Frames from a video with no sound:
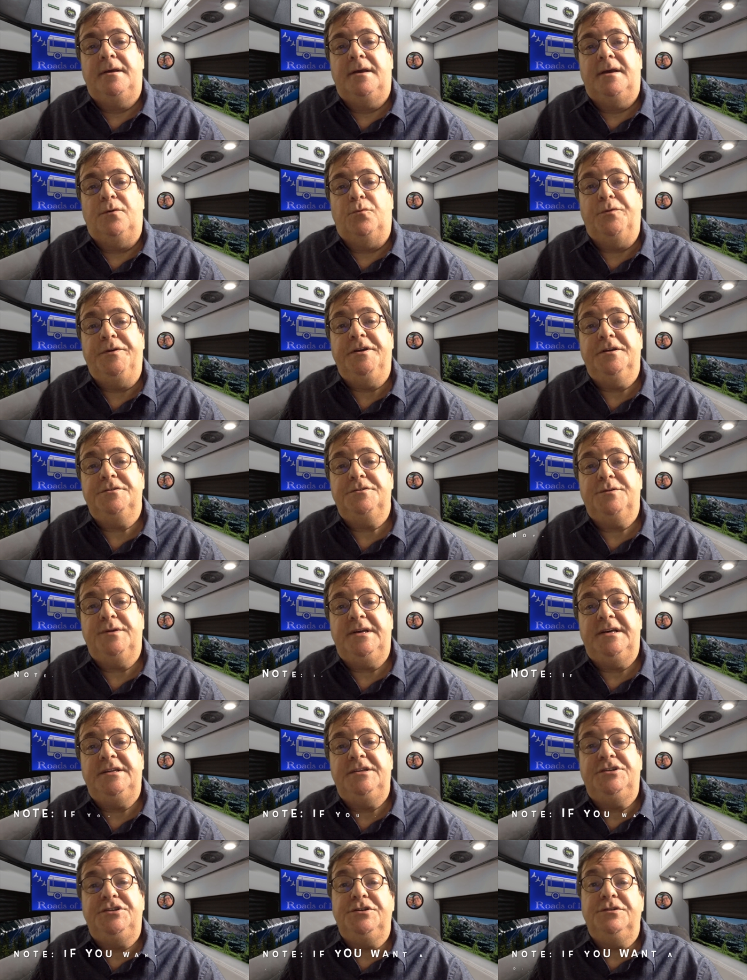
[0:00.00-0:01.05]
We also had
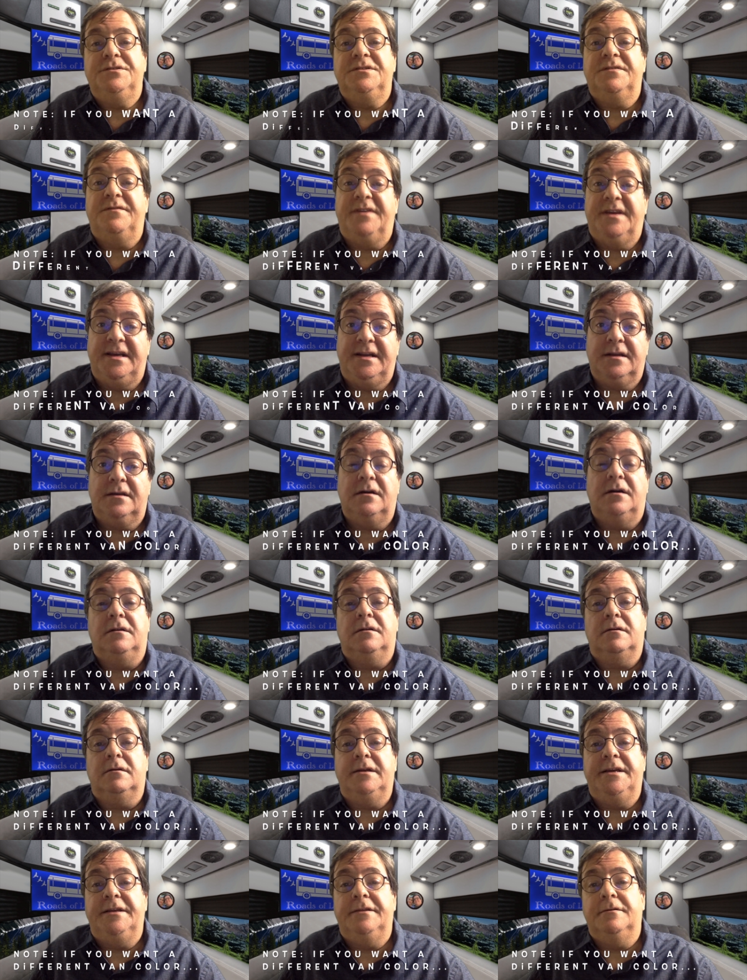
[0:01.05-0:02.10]
to choose a van color,
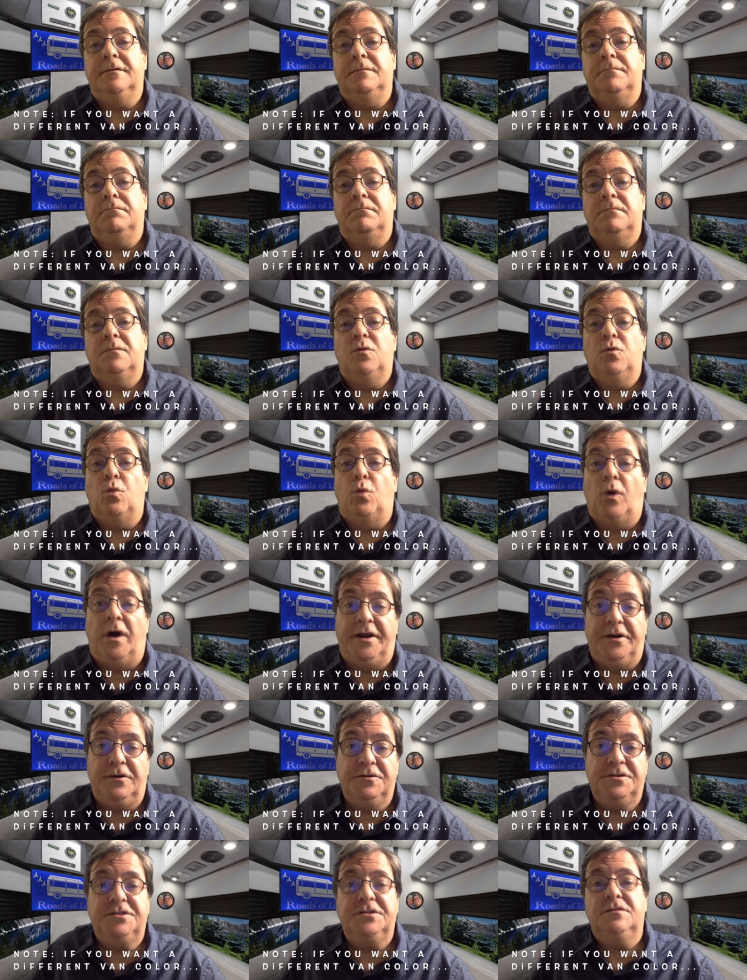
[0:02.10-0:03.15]
either white
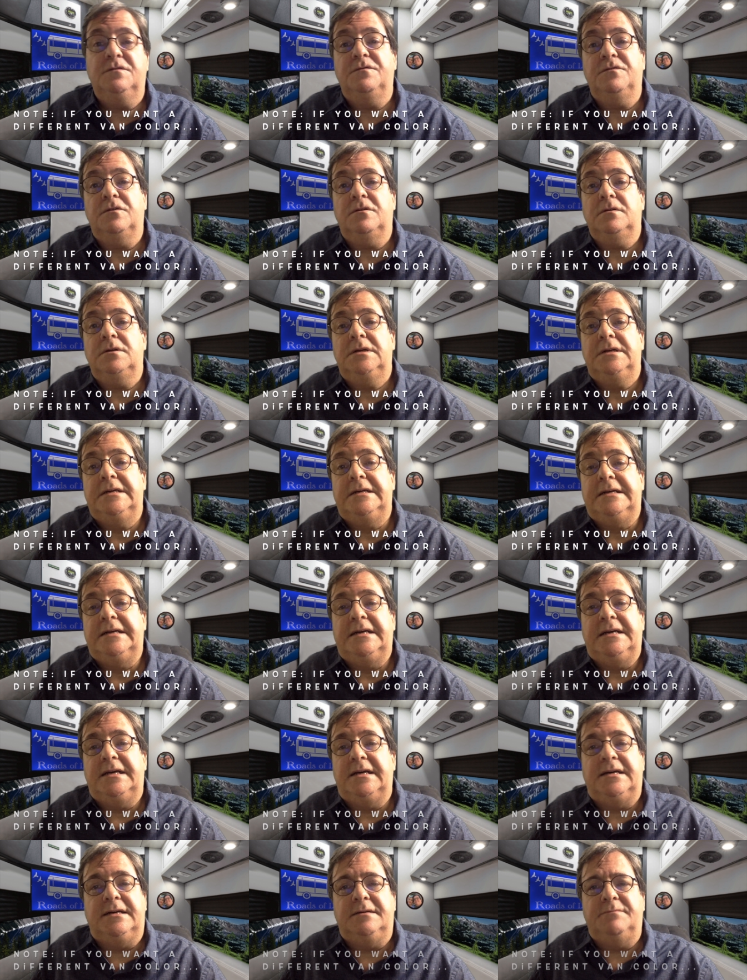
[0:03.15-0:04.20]
or silver,
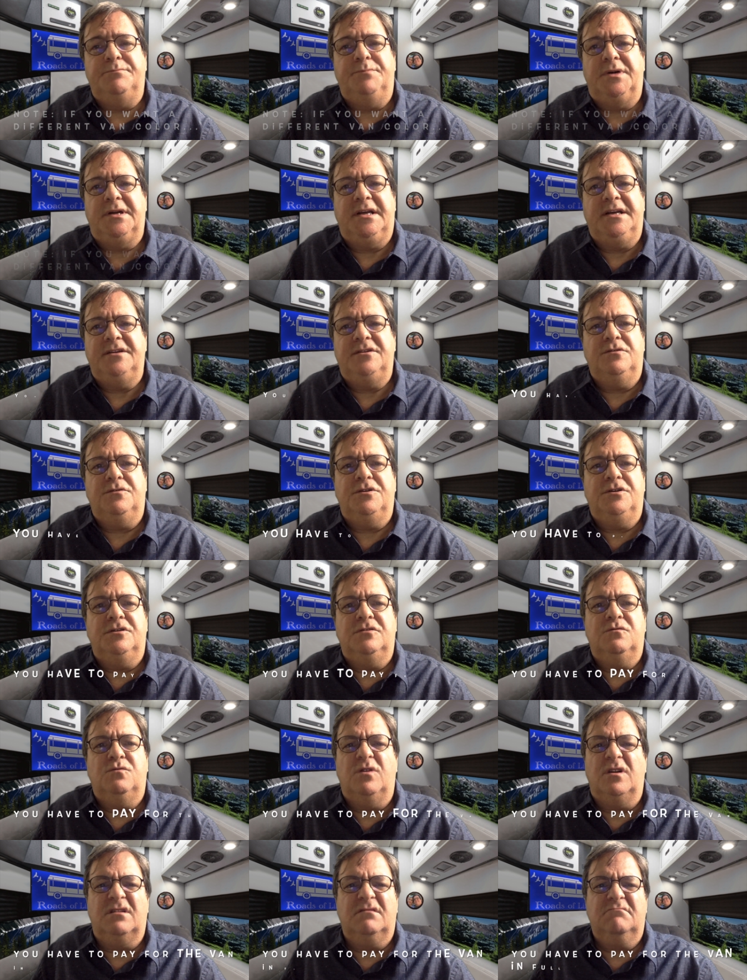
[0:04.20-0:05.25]
but I don't know
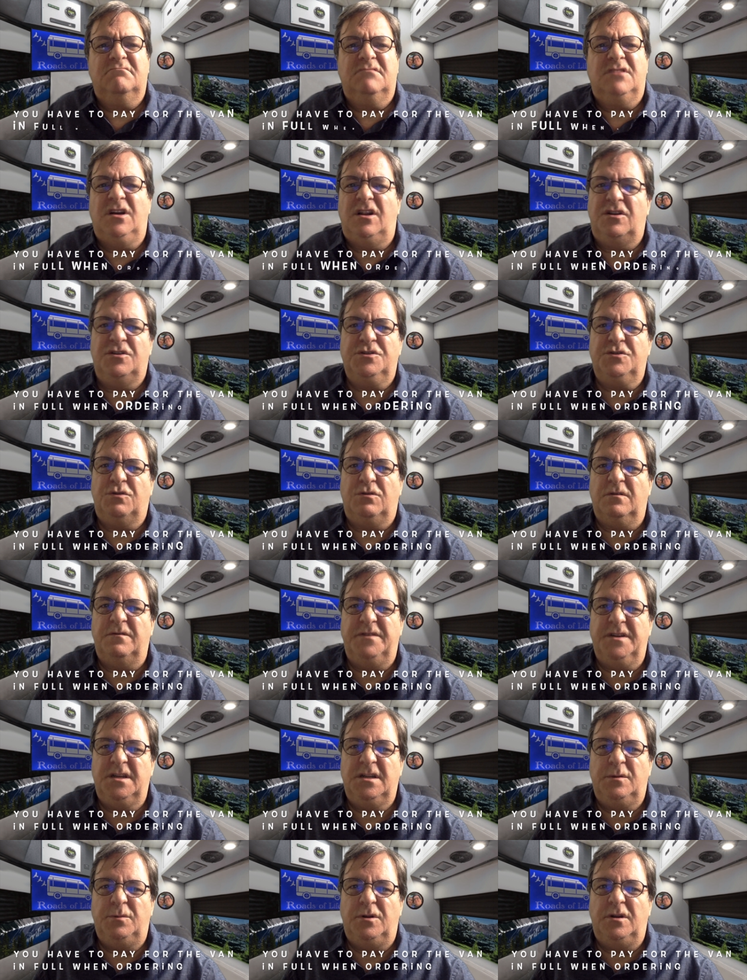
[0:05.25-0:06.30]
what colors are
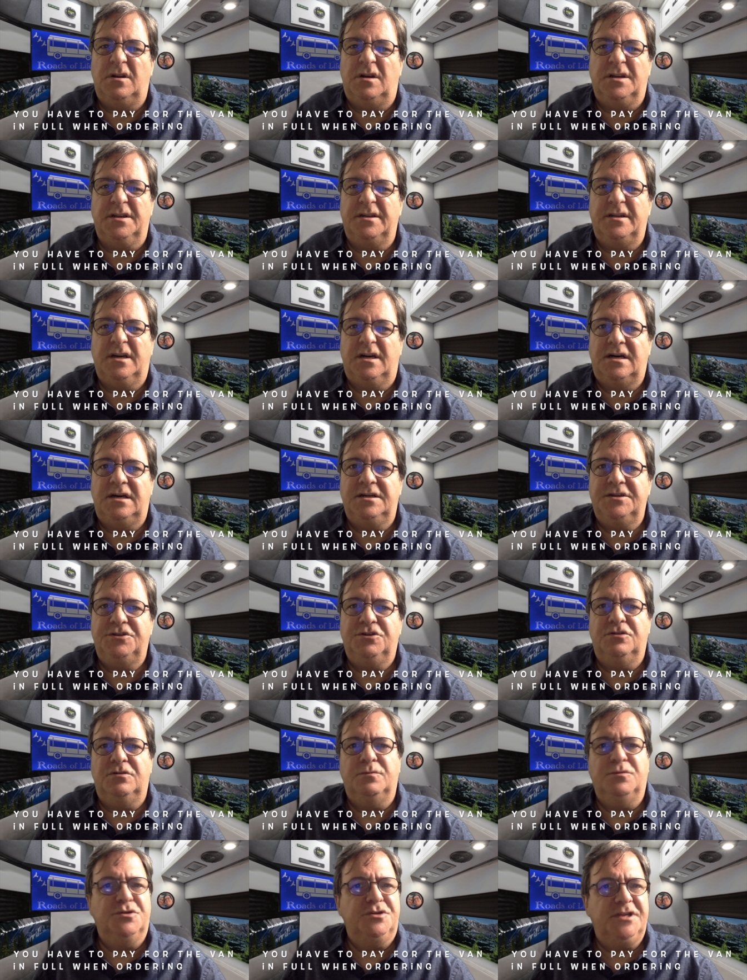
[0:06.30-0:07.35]
available on Dodge
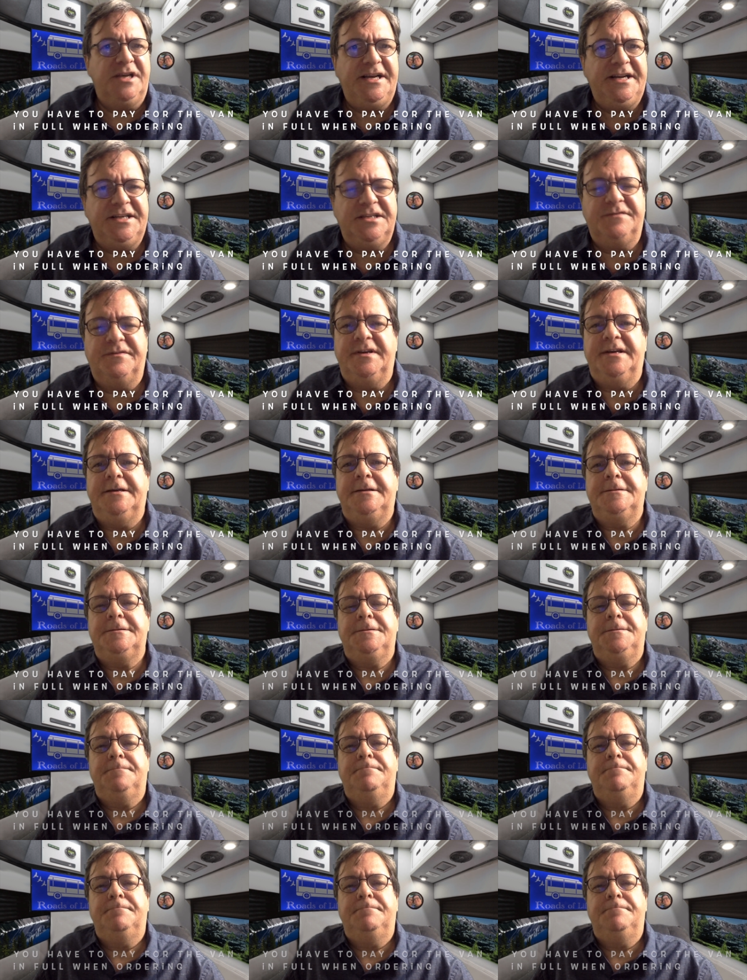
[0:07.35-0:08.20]
or Mercedes vans.